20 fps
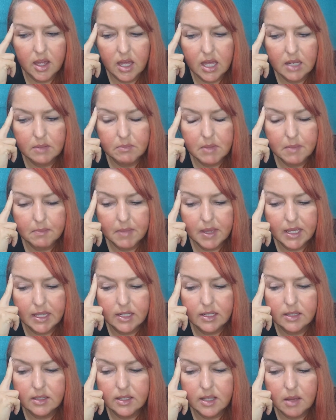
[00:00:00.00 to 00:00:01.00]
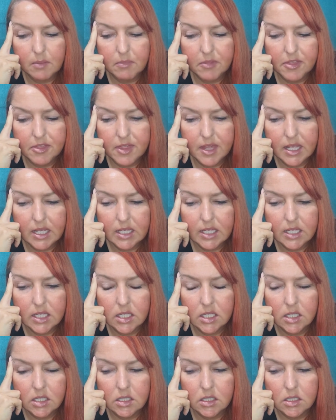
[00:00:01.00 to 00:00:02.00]
In my mind, I'm
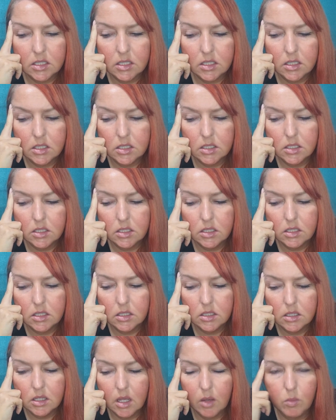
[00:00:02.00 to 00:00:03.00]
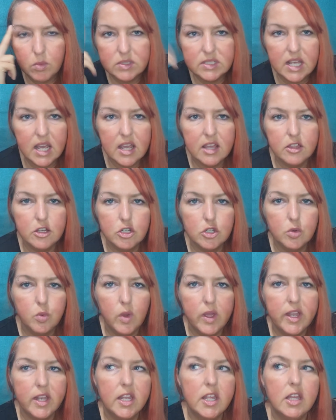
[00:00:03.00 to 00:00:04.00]
thinking it was either
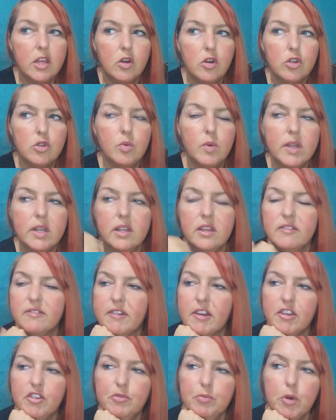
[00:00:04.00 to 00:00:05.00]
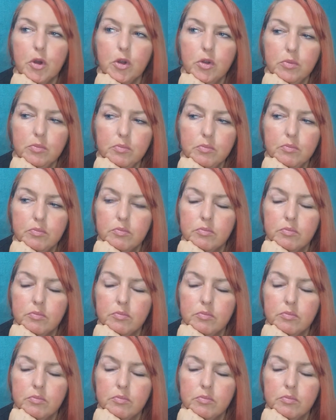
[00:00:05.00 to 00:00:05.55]
£20 or £25.